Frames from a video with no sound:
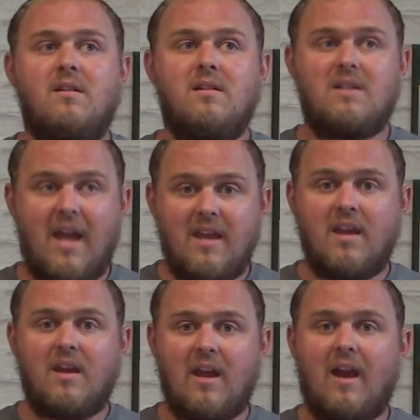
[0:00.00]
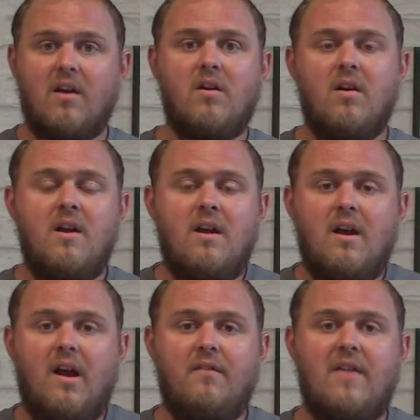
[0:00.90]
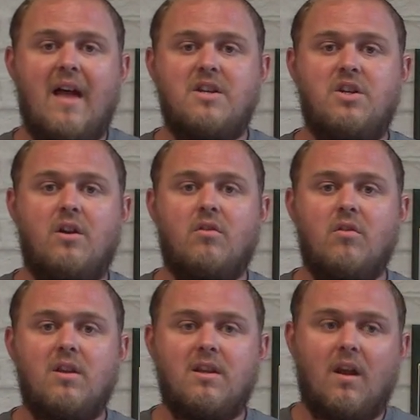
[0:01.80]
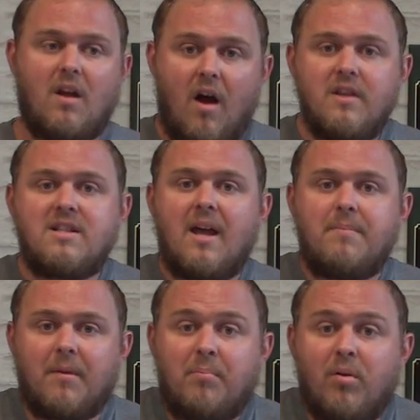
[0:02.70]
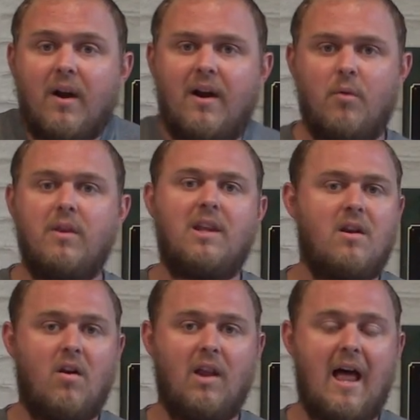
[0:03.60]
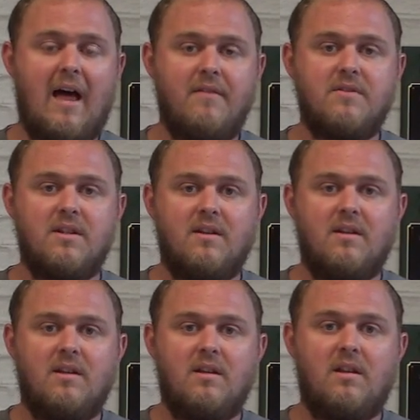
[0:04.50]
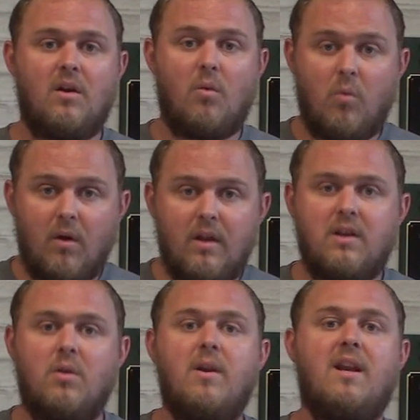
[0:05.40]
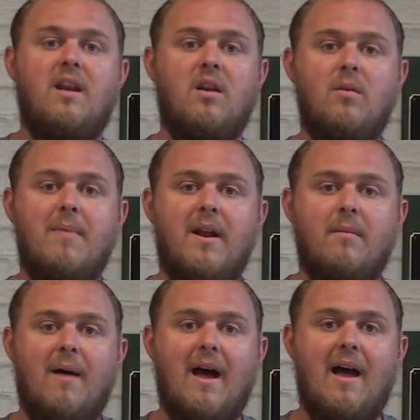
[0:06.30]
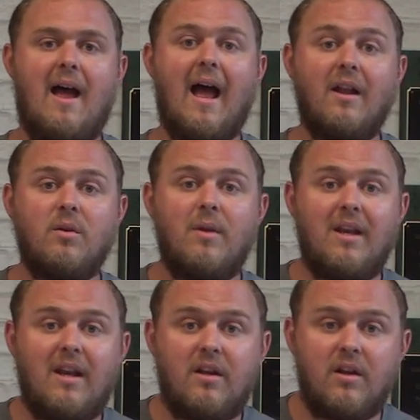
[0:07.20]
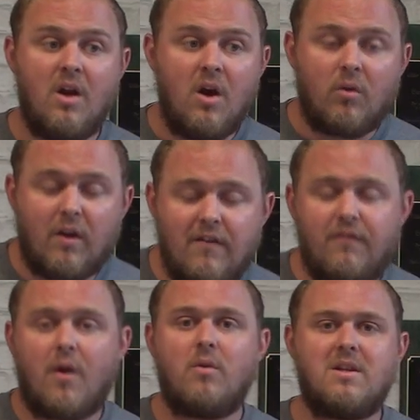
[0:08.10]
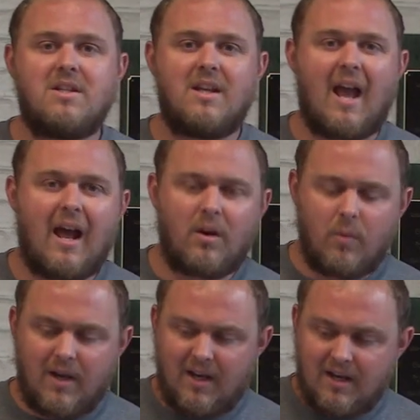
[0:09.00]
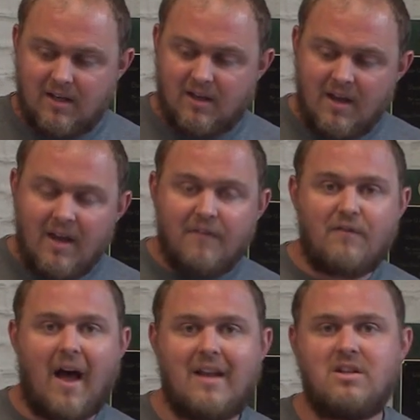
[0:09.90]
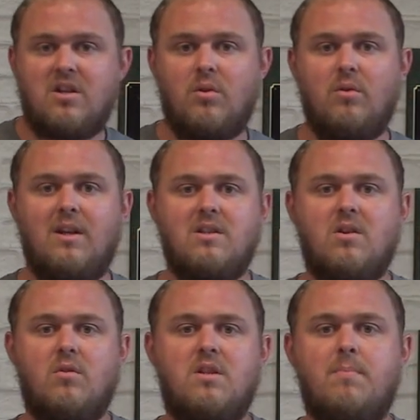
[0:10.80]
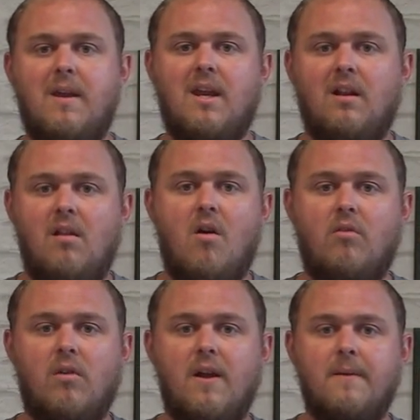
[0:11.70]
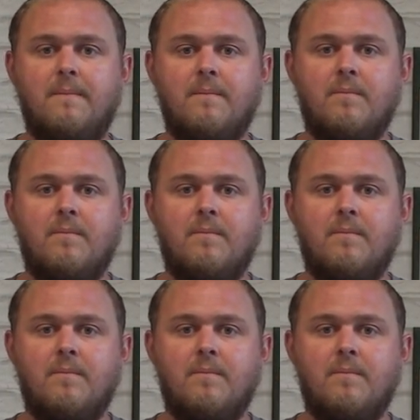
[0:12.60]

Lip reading: taking care of that general concept of prayer within our lives? What do we need to do better by? How do we need to refocus it? How do we need to fine-tune it, so to speak, in the long run?